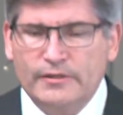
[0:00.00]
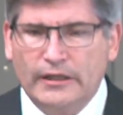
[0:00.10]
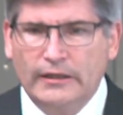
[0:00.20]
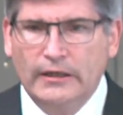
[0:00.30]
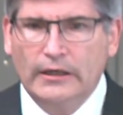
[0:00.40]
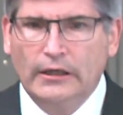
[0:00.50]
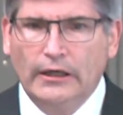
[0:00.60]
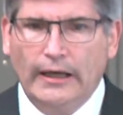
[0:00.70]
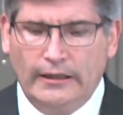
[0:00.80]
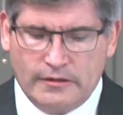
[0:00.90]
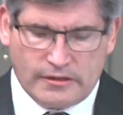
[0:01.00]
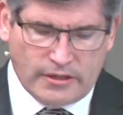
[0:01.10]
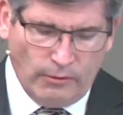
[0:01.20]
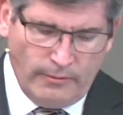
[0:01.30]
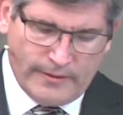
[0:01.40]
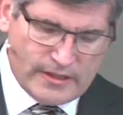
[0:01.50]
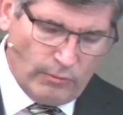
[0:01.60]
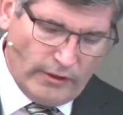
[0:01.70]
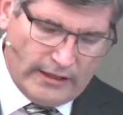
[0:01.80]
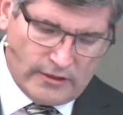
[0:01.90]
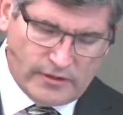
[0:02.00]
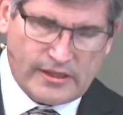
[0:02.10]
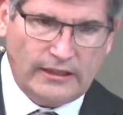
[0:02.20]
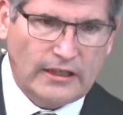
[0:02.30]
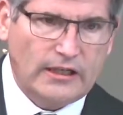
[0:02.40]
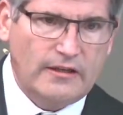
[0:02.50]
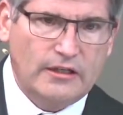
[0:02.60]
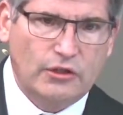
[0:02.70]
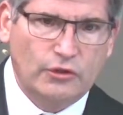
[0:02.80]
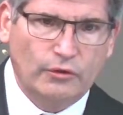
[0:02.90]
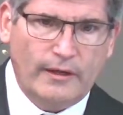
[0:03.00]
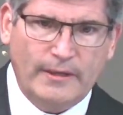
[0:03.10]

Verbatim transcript: And, and some of them say, well, that don't sound like anything new.